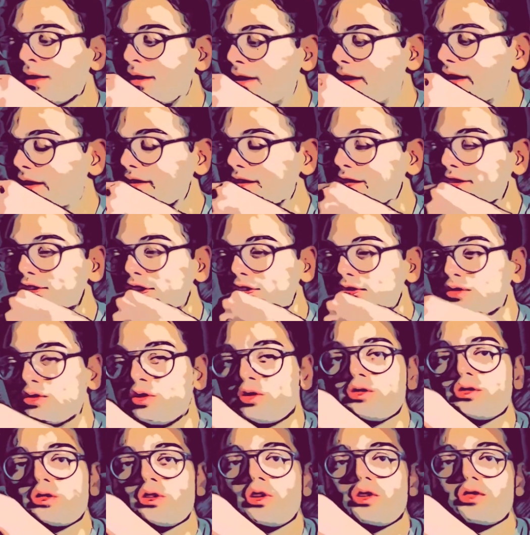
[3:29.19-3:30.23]
and I just
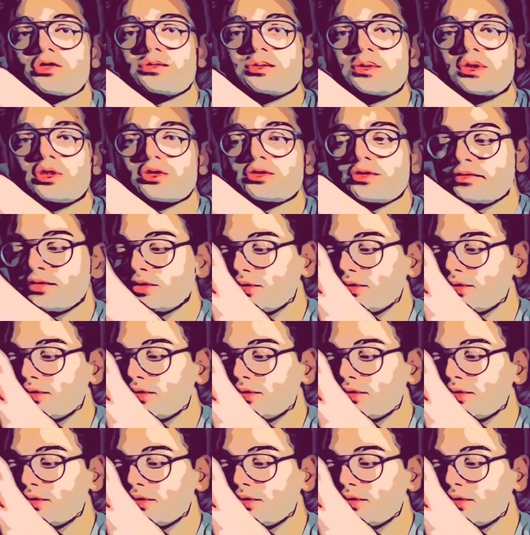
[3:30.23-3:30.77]
got lost because of the